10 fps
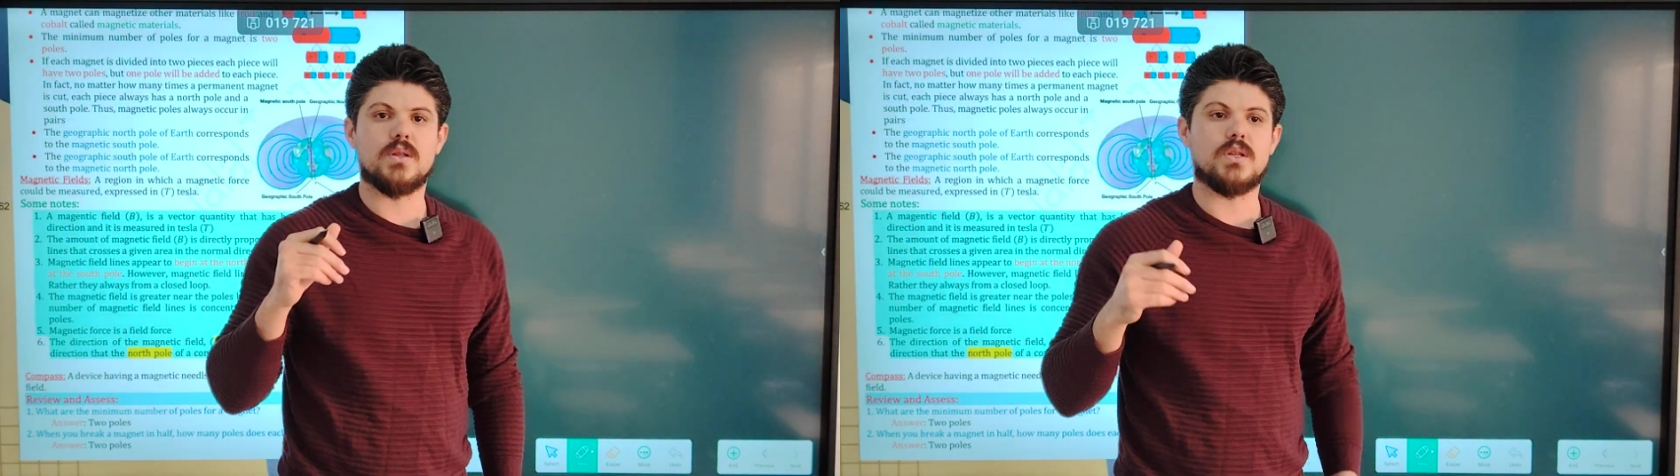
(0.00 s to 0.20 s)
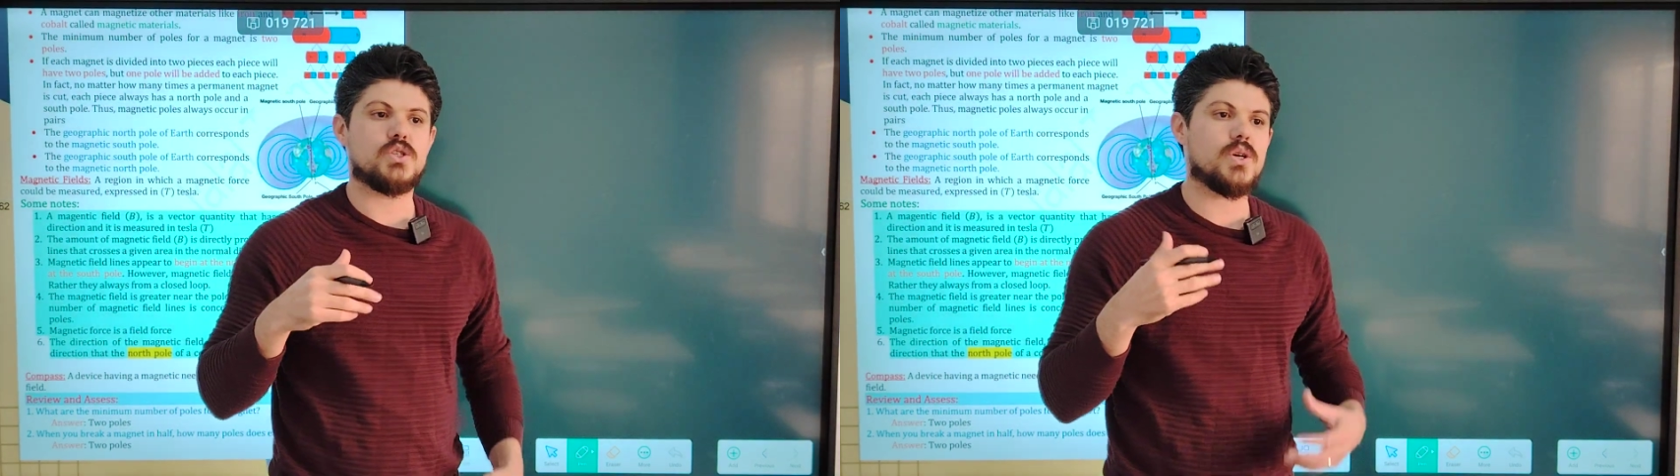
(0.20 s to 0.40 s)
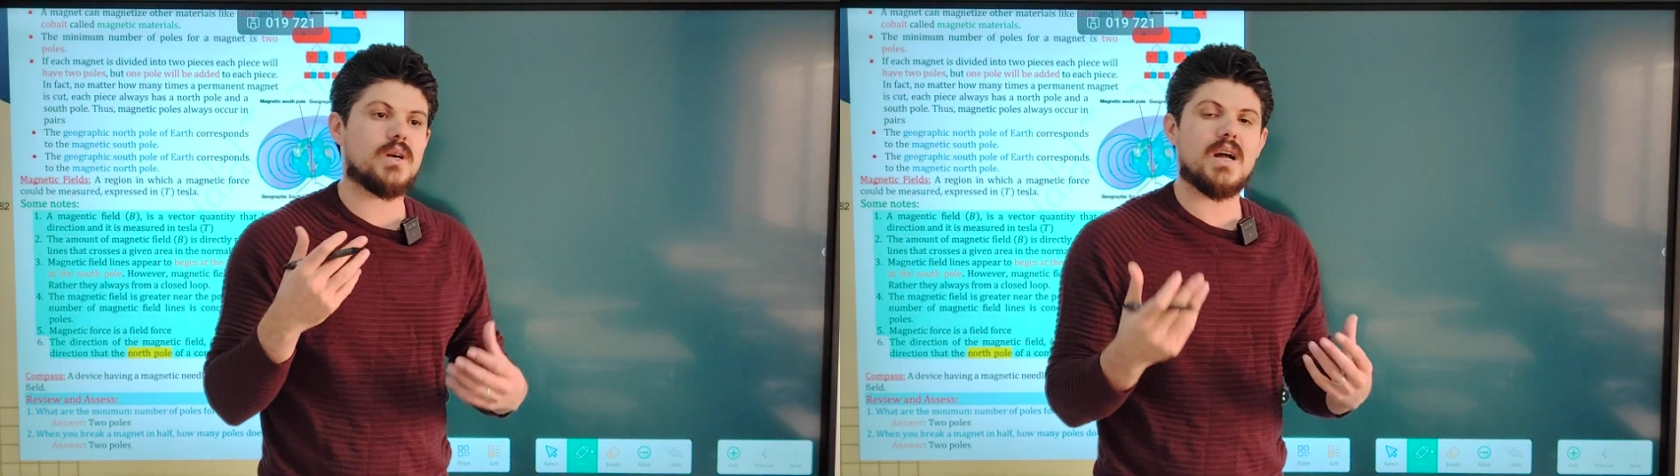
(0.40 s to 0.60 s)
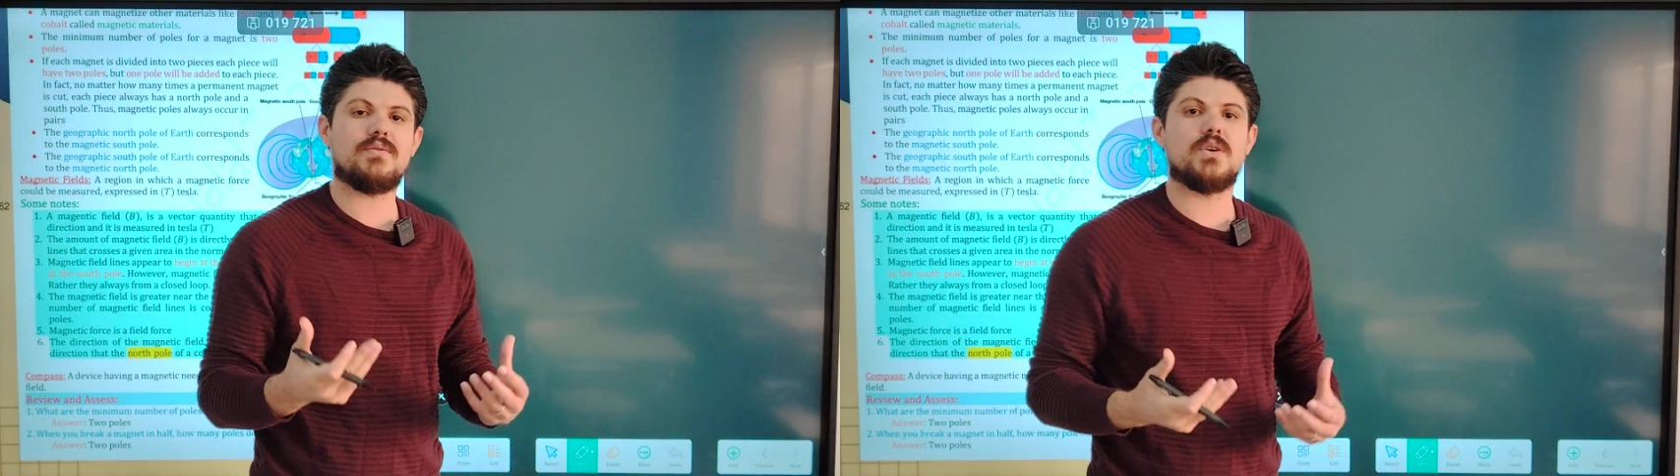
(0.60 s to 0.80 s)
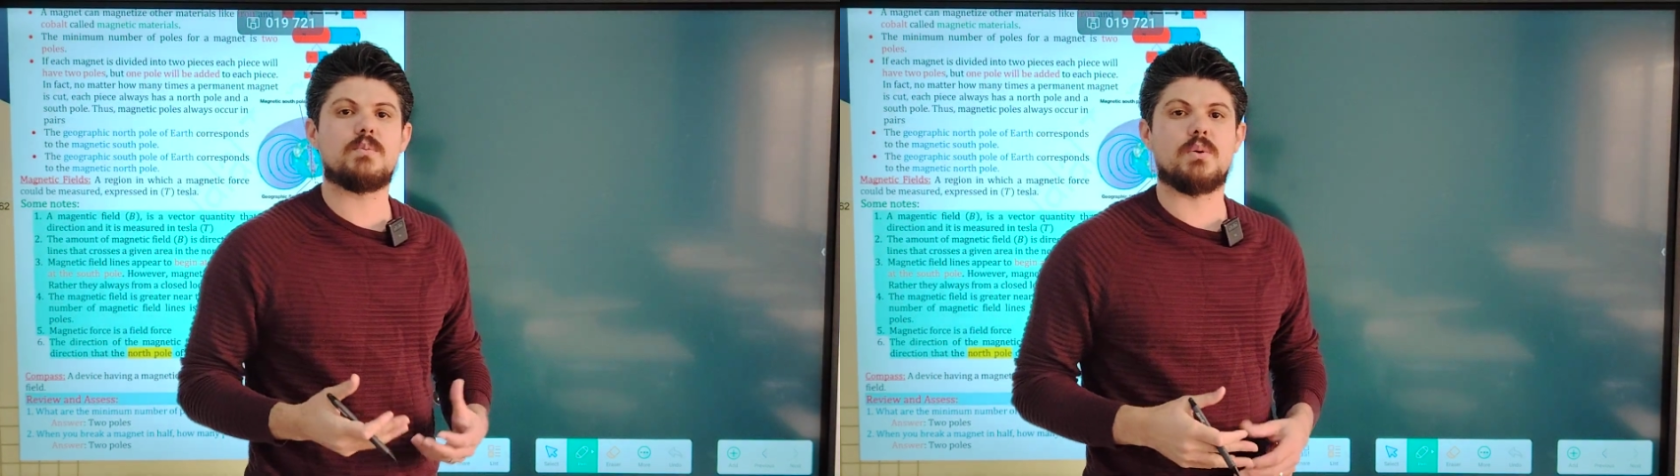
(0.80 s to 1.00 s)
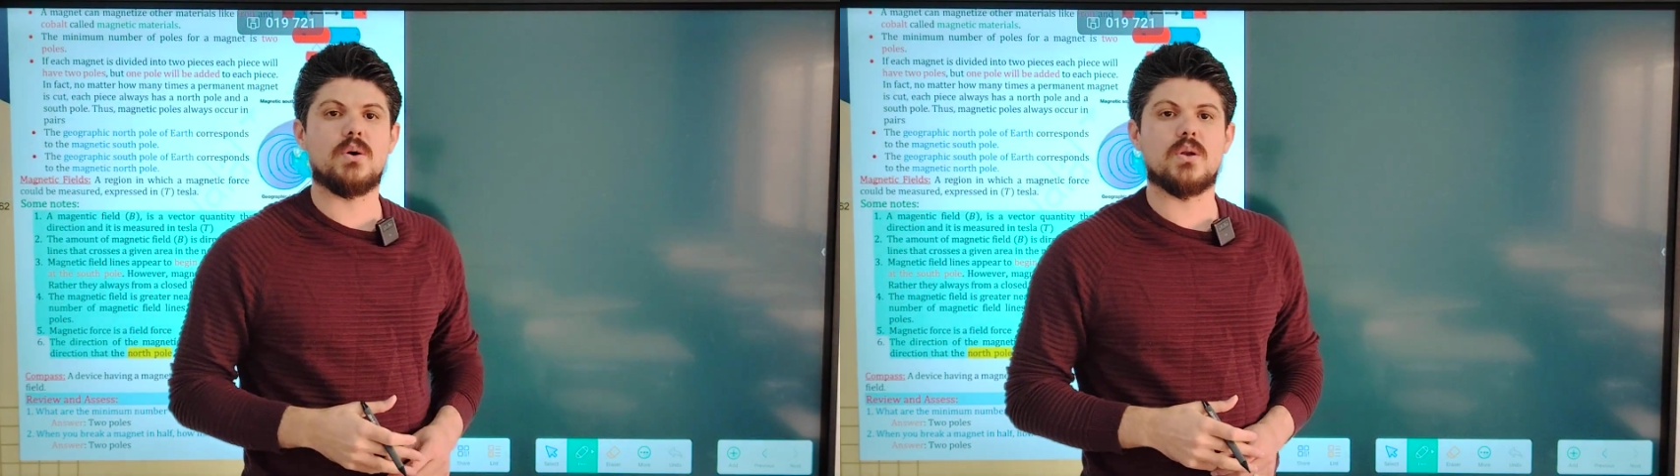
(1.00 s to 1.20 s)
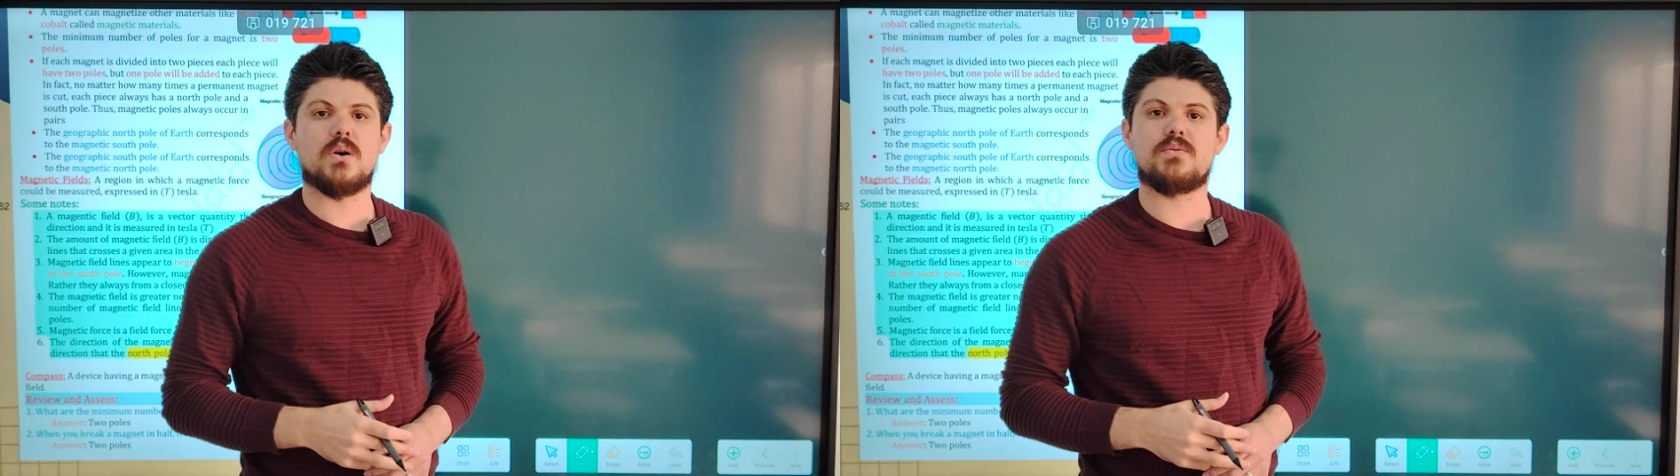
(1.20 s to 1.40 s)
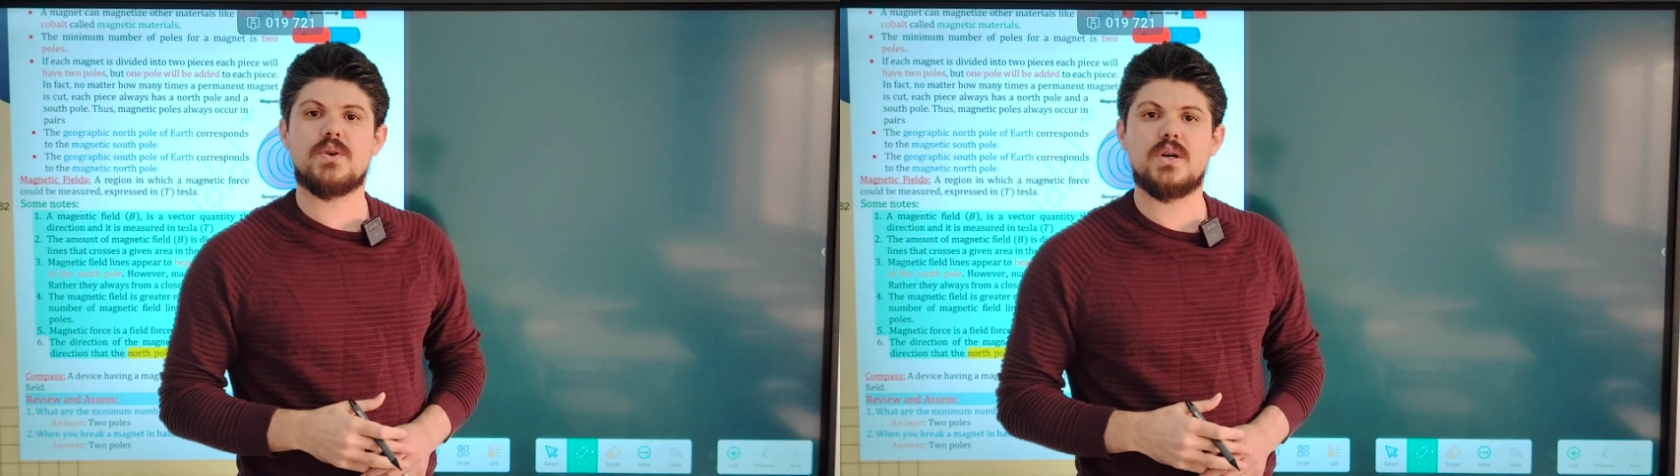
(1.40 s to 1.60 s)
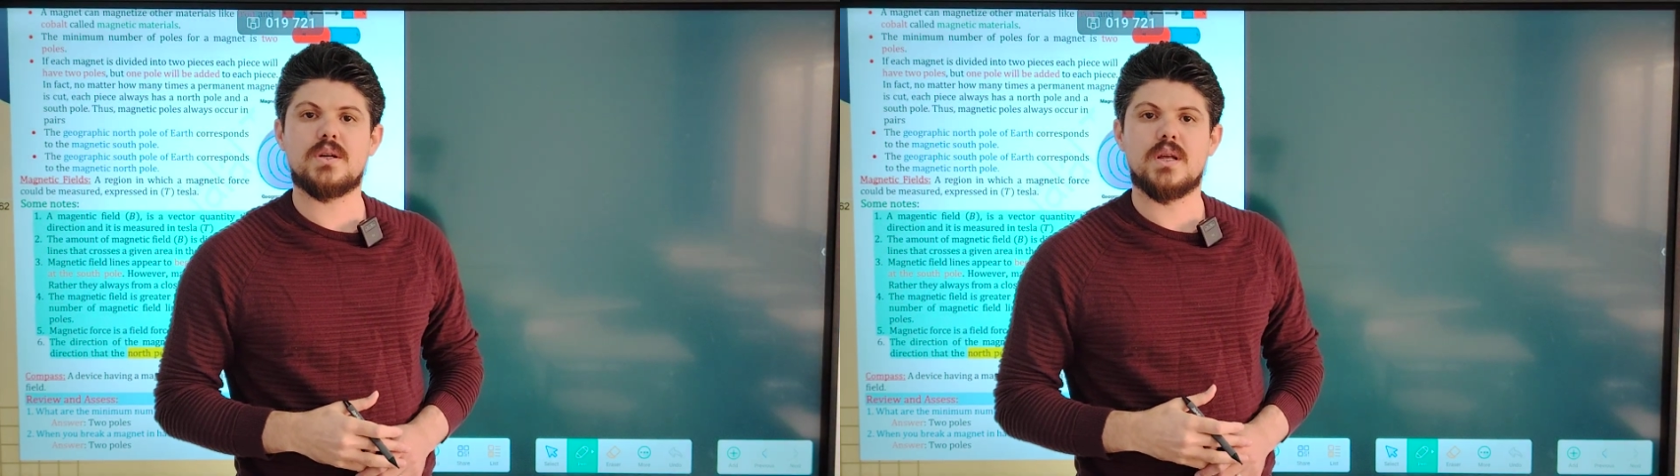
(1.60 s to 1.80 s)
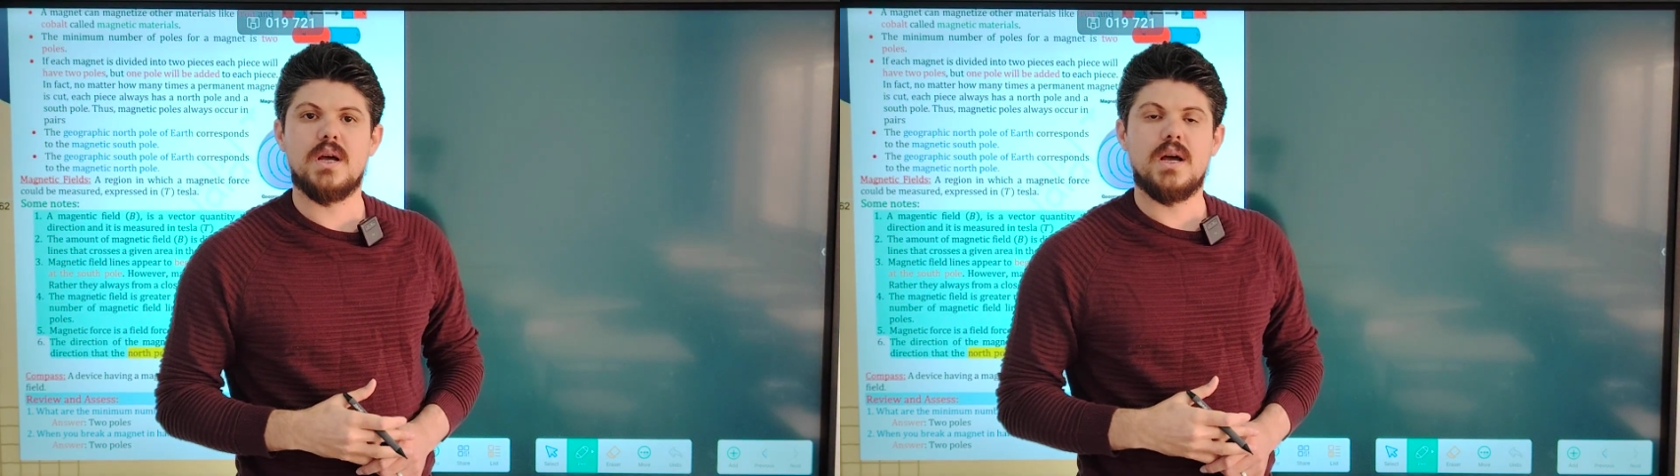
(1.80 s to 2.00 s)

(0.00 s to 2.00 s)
The geographic pole of Earth